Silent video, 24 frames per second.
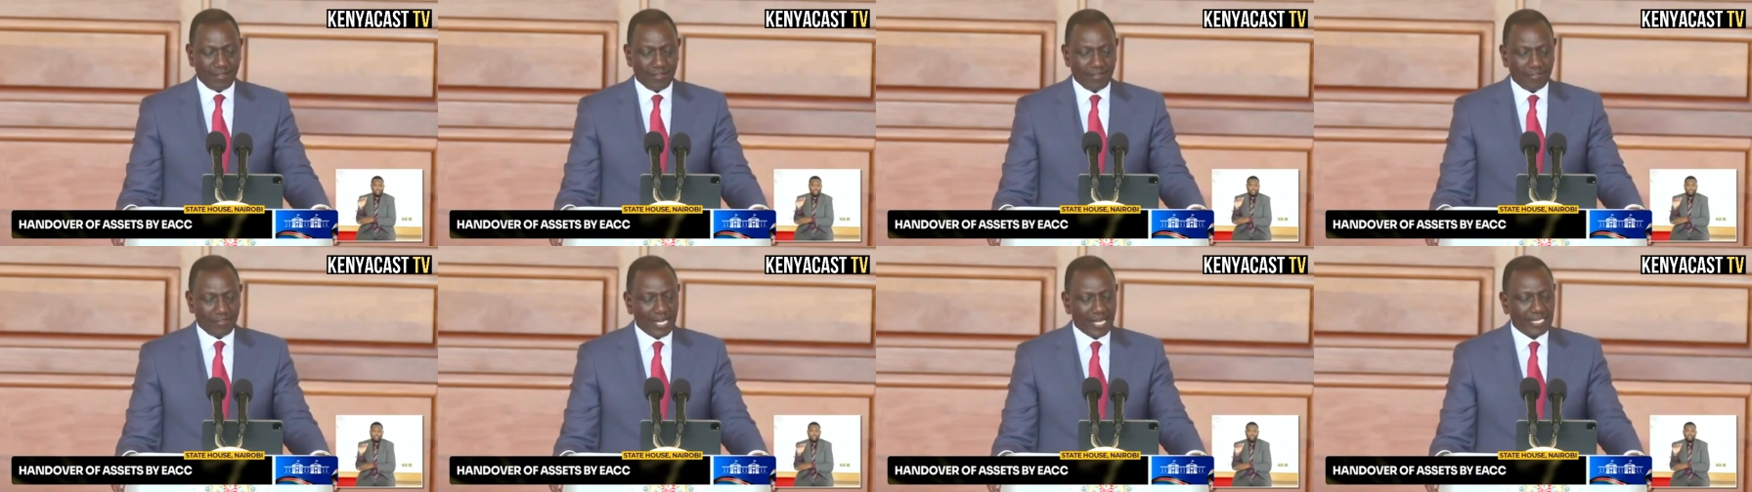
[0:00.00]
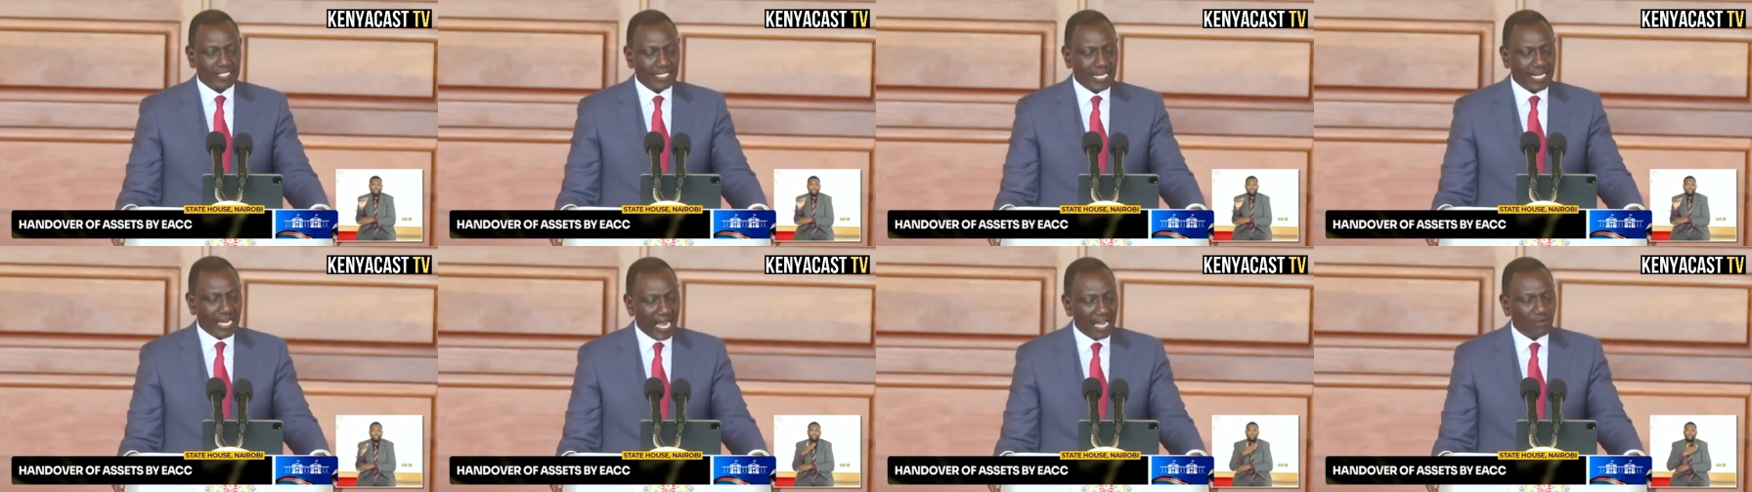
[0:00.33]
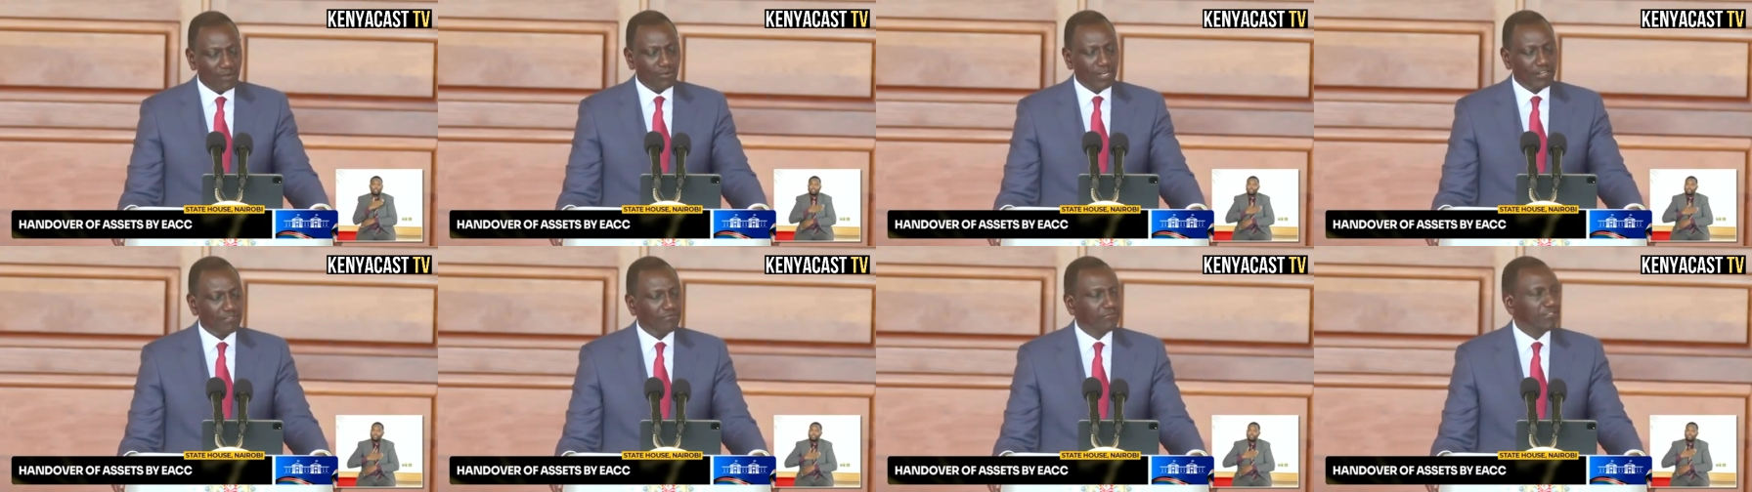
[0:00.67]
that I
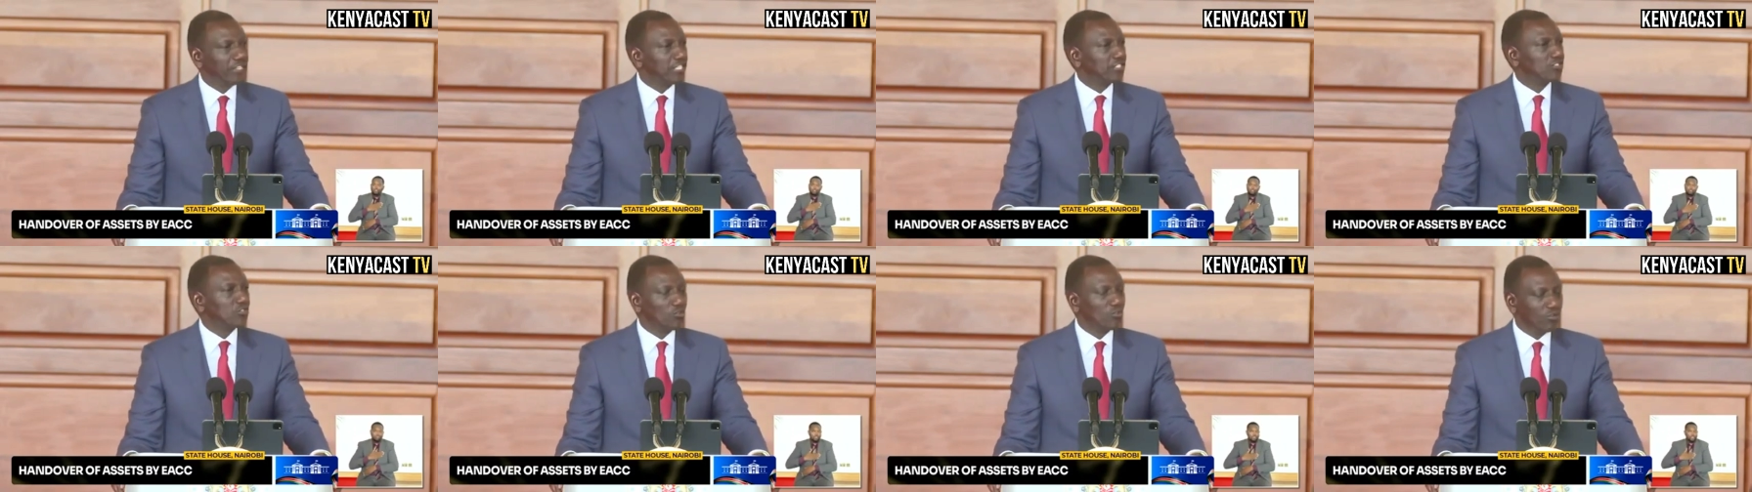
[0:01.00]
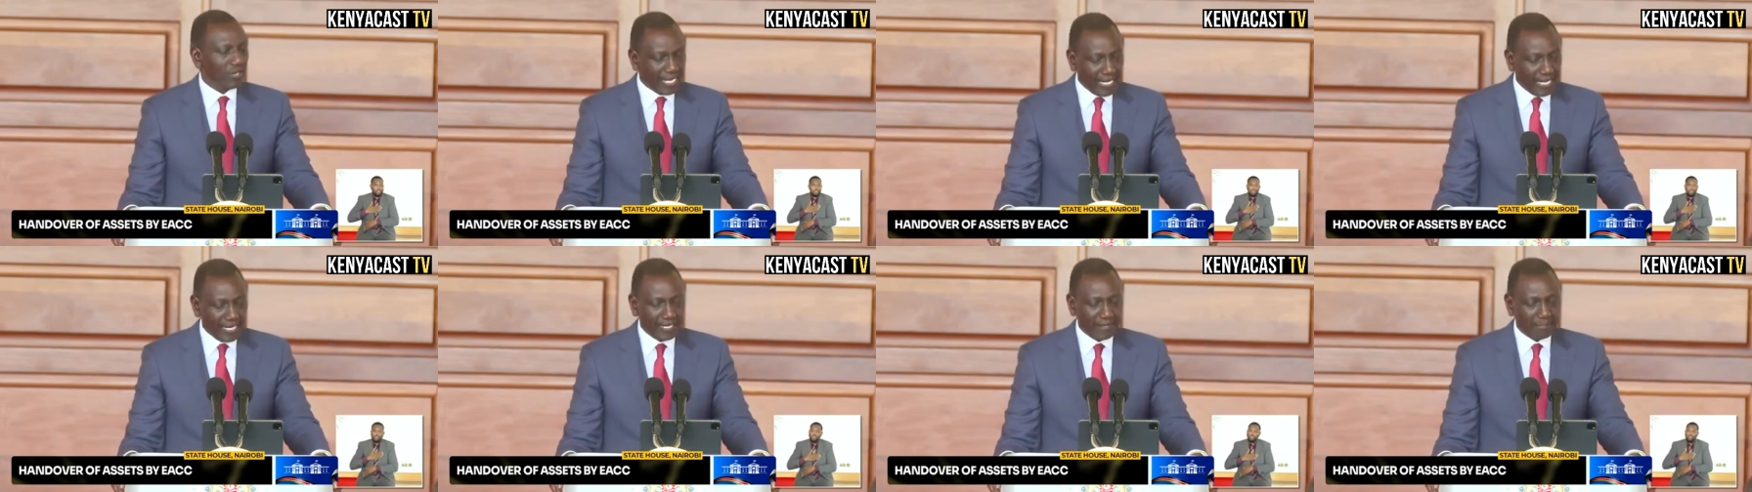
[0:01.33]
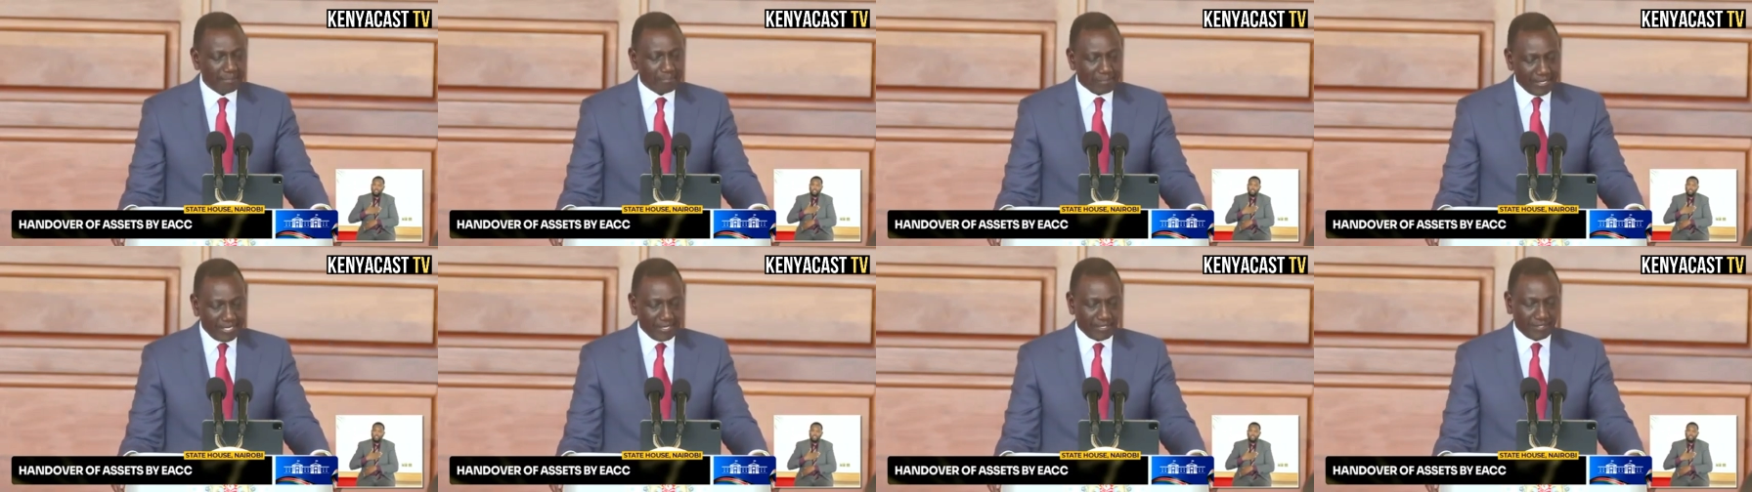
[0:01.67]
will veto any
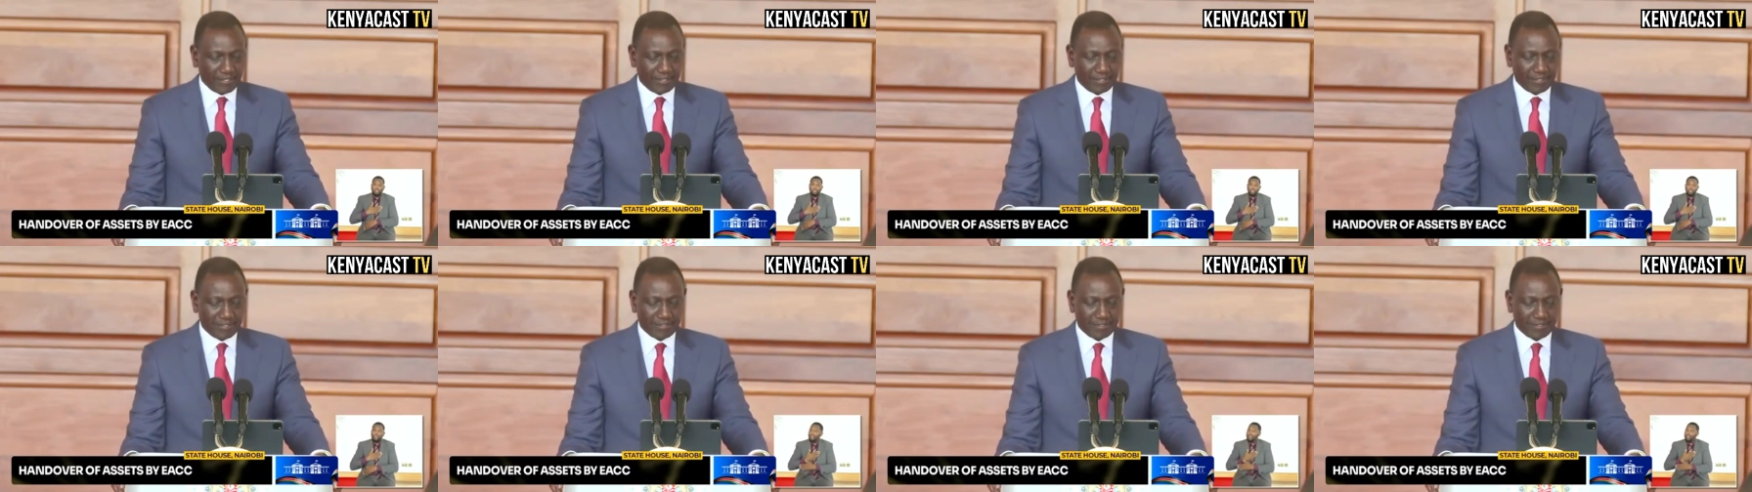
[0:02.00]
bill